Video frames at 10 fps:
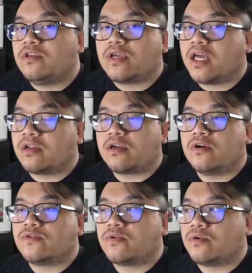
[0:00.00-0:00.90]
you kind of
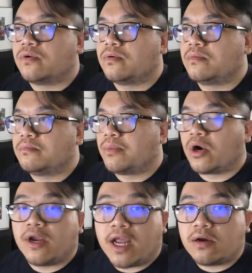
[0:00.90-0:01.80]
go through
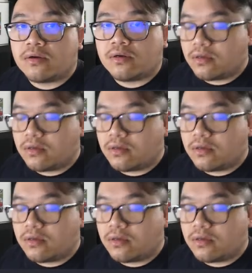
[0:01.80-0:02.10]
burnout